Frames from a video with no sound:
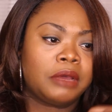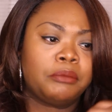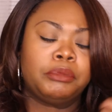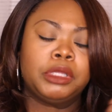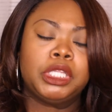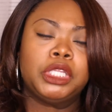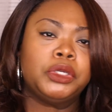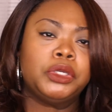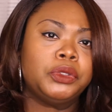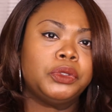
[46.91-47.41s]
a
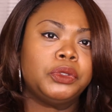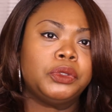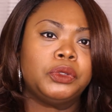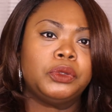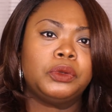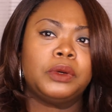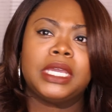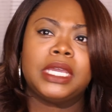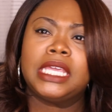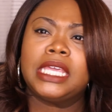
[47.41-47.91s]

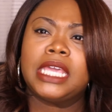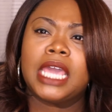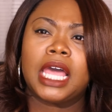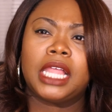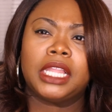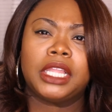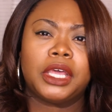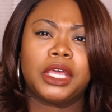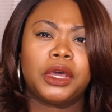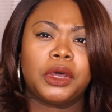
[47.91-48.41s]
blue, a
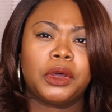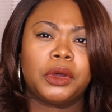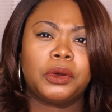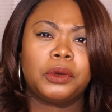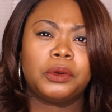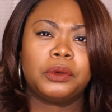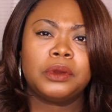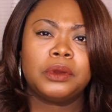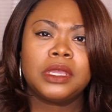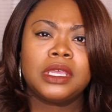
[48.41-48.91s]

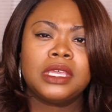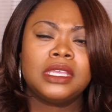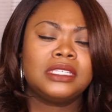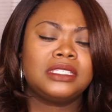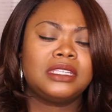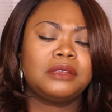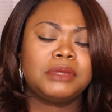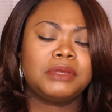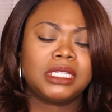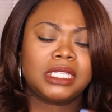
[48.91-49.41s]
yellow,
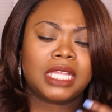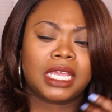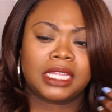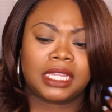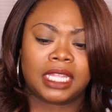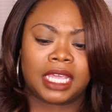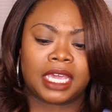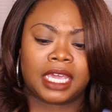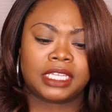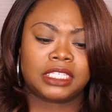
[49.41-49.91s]
something
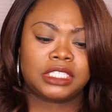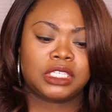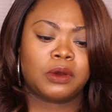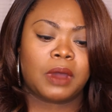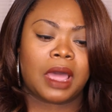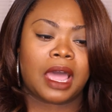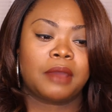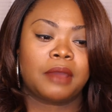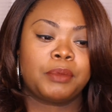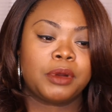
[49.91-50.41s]
like that.
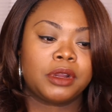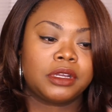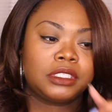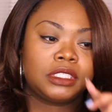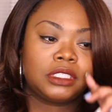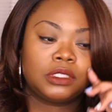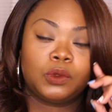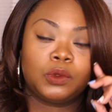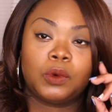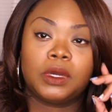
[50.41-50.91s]
So I
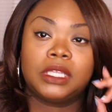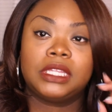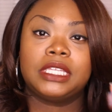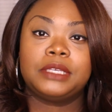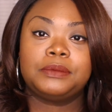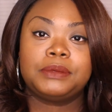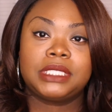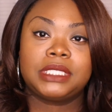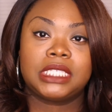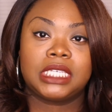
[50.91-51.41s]
purchased
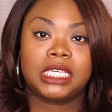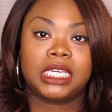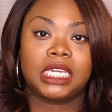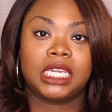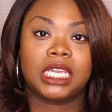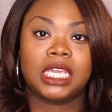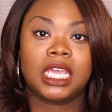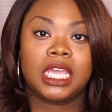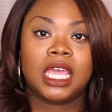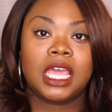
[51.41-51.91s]
one
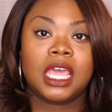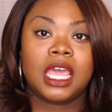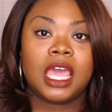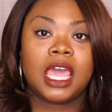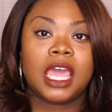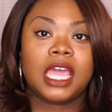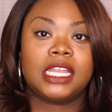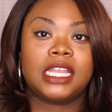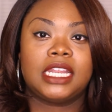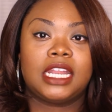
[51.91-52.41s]
lipstick,
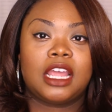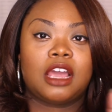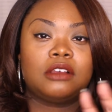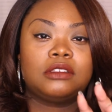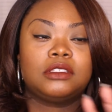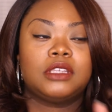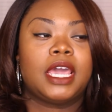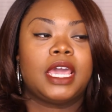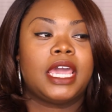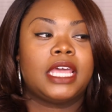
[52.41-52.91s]
and then they
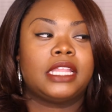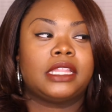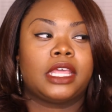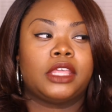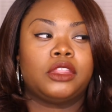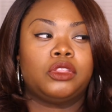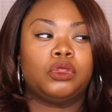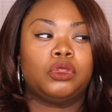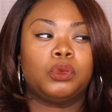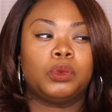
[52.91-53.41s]
also had
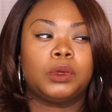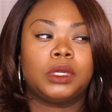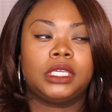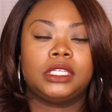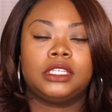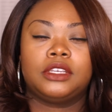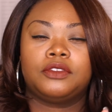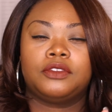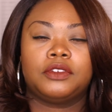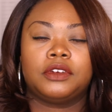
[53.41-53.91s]
like
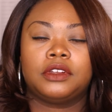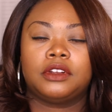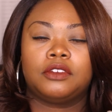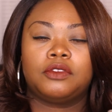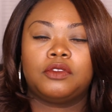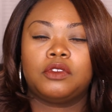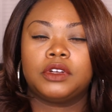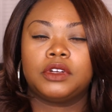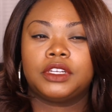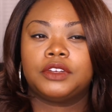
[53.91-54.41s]
three
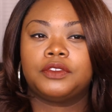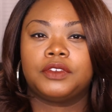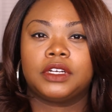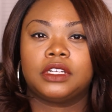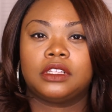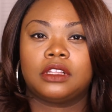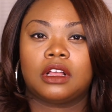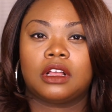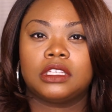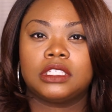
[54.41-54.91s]
different or four
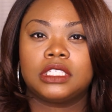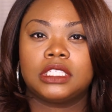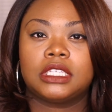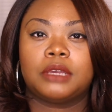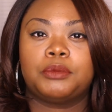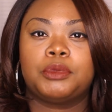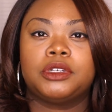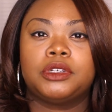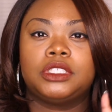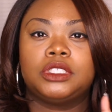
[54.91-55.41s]
different
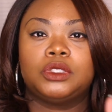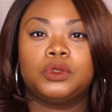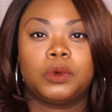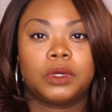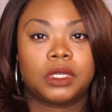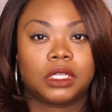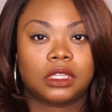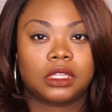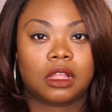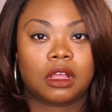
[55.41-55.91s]
glosses. I purchased
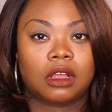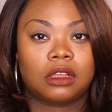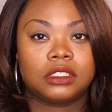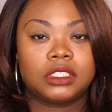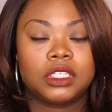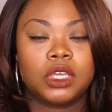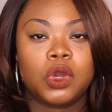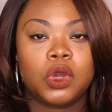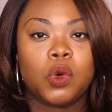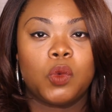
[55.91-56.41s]
one
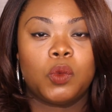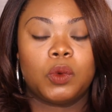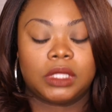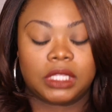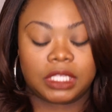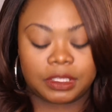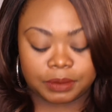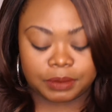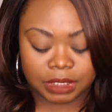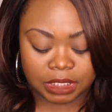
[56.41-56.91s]
gloss,
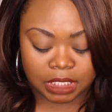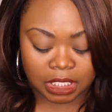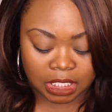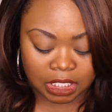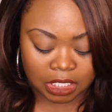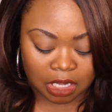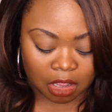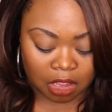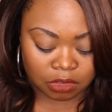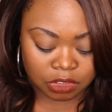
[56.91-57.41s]
one
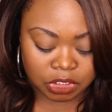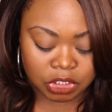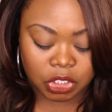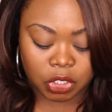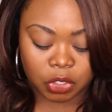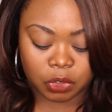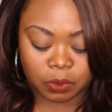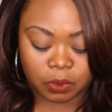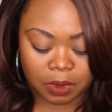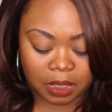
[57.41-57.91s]
lipstick, and
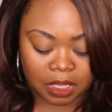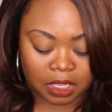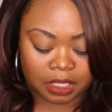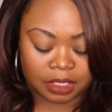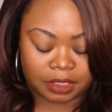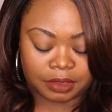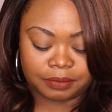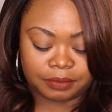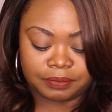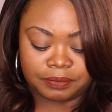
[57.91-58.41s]
also
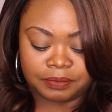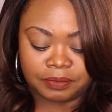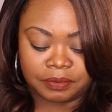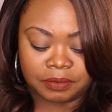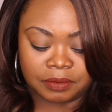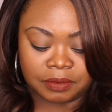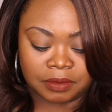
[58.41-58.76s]
um